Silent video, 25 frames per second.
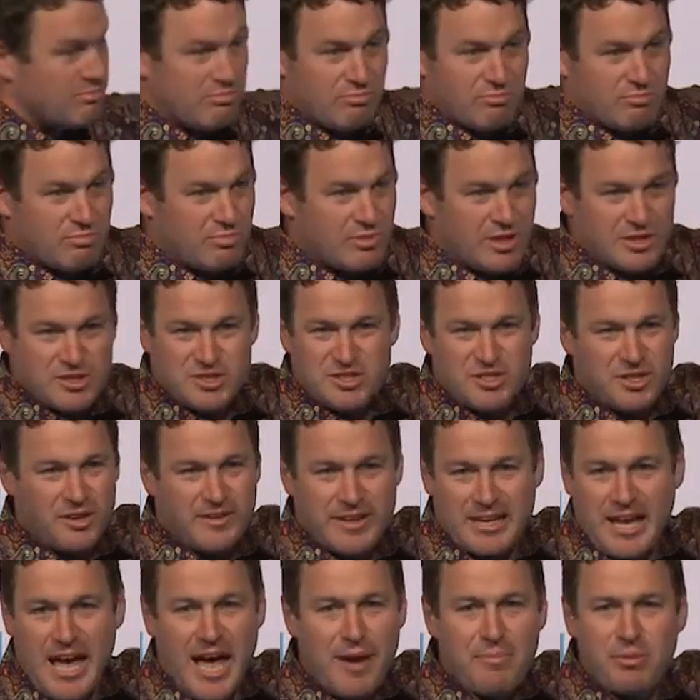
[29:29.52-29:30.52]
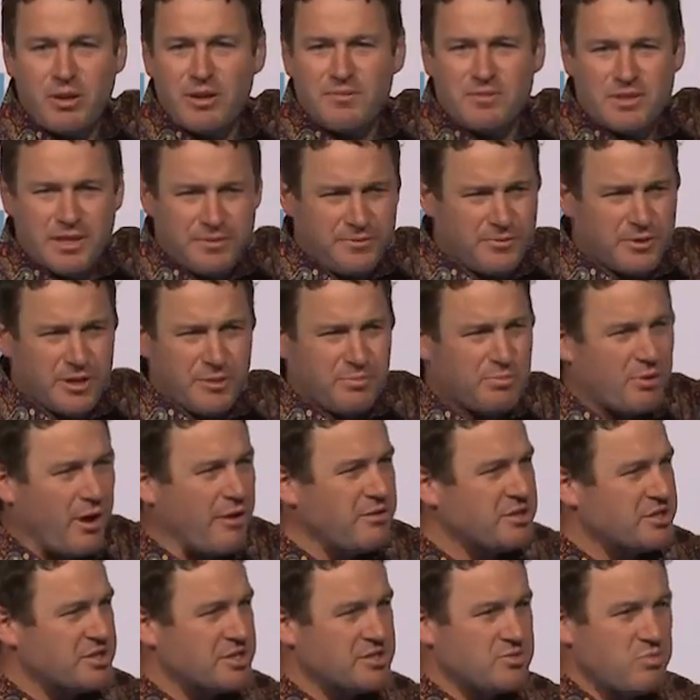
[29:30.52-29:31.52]
There's sort of a couple of different
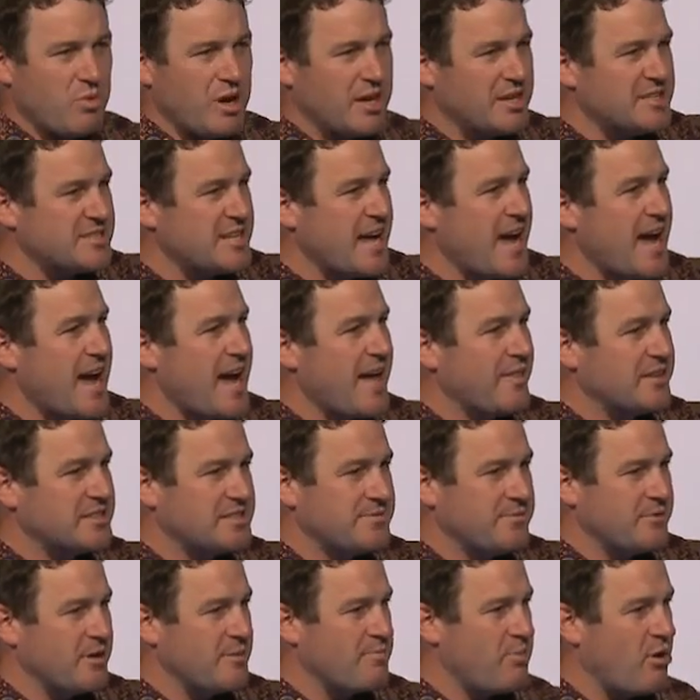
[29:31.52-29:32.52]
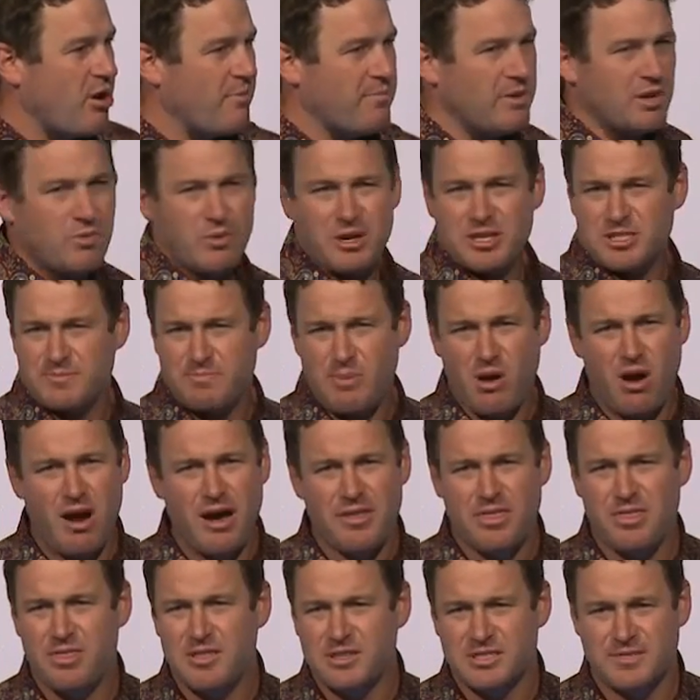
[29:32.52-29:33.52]
approaches. One is R that's very popular, one is
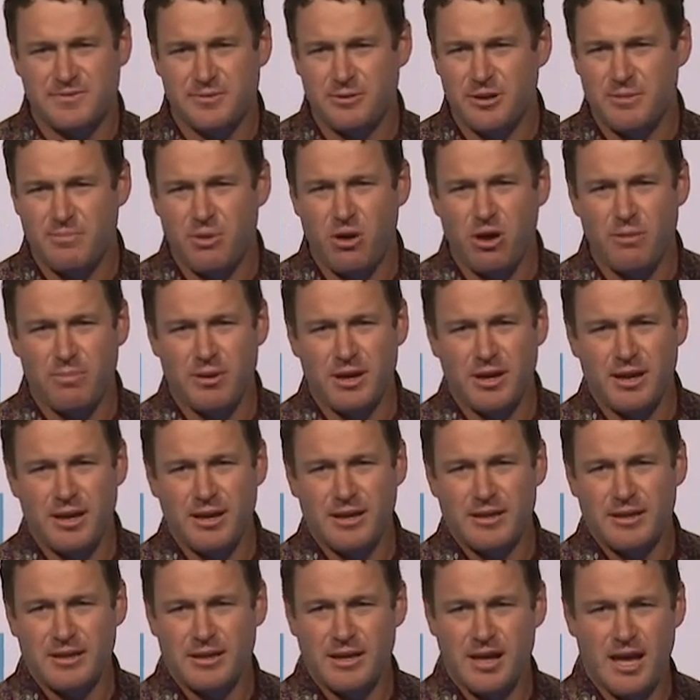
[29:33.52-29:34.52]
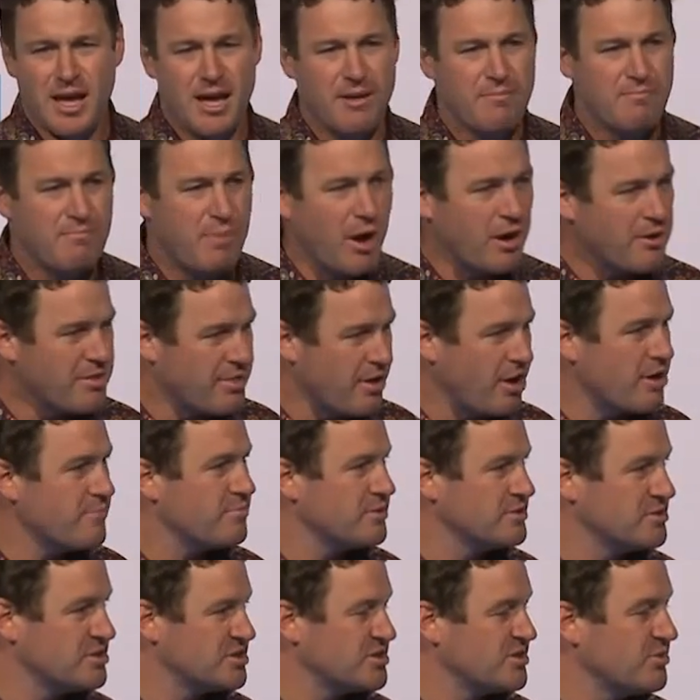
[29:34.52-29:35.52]
Python that's very popular. Both
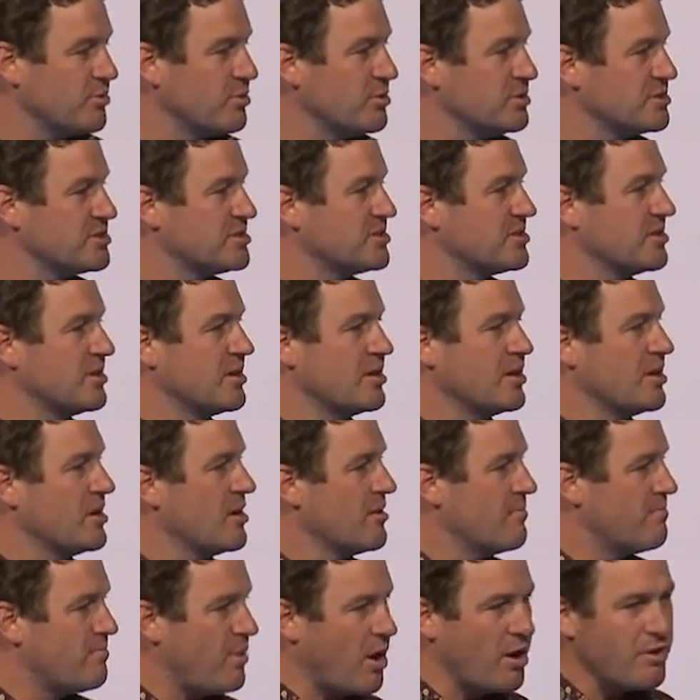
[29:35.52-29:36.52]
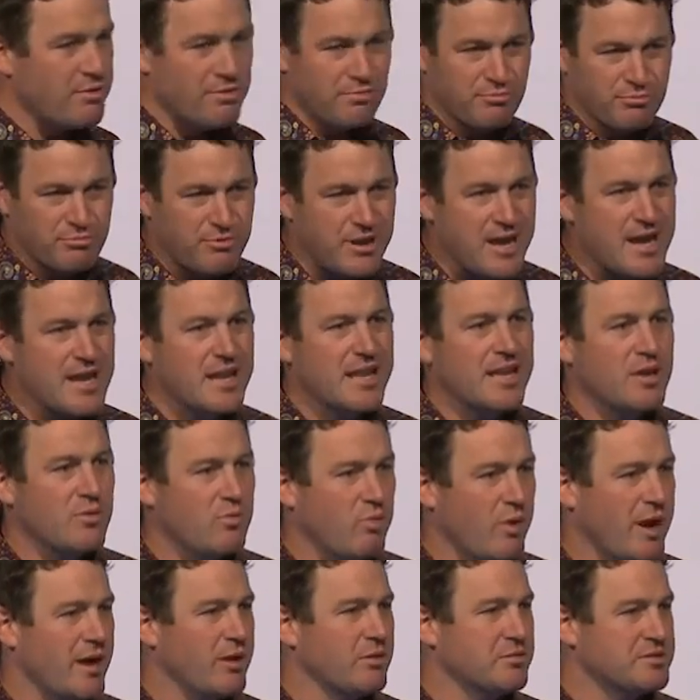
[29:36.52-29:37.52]
open source, both really
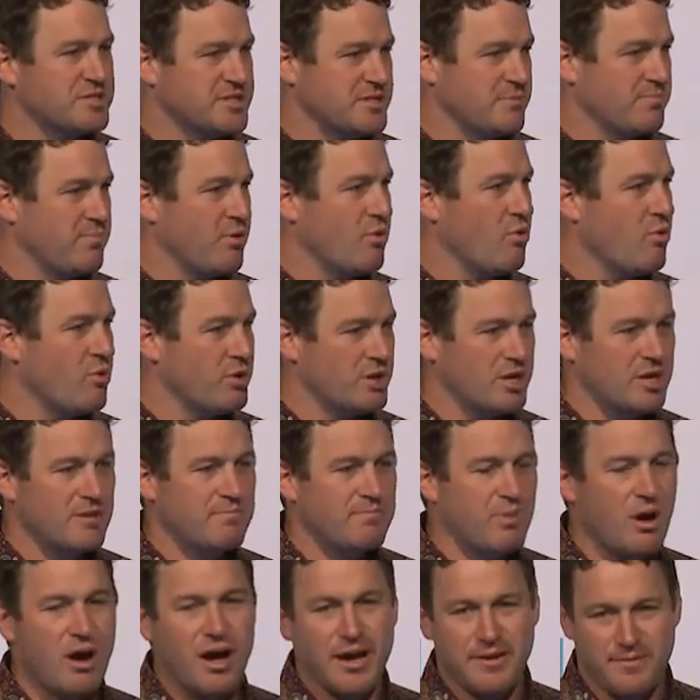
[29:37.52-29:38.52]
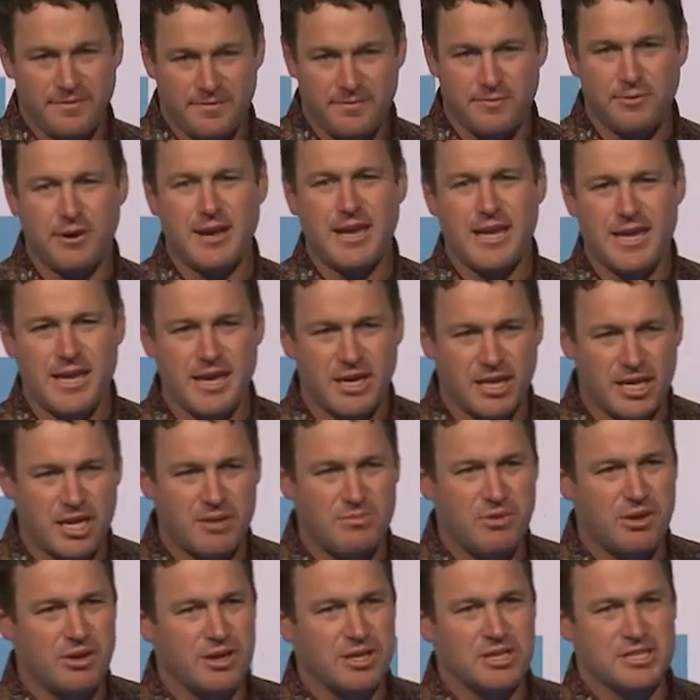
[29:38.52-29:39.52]
well supported by free
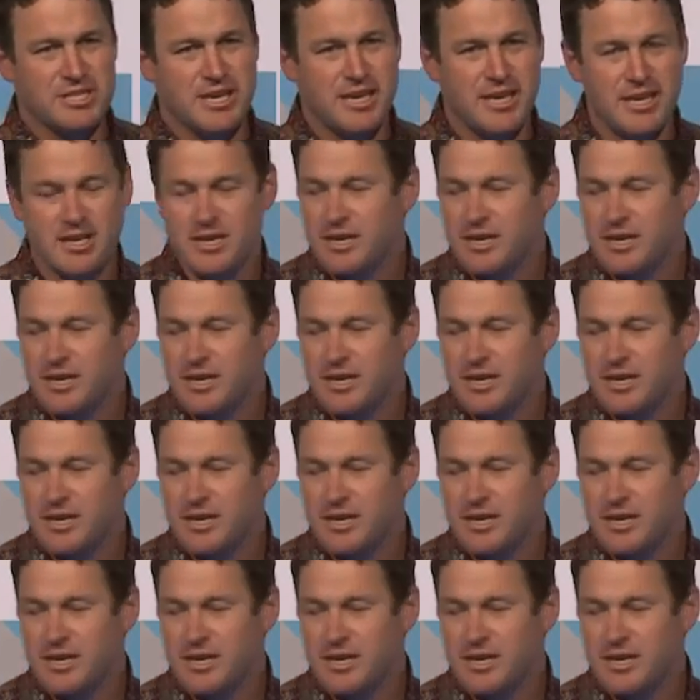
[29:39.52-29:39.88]
community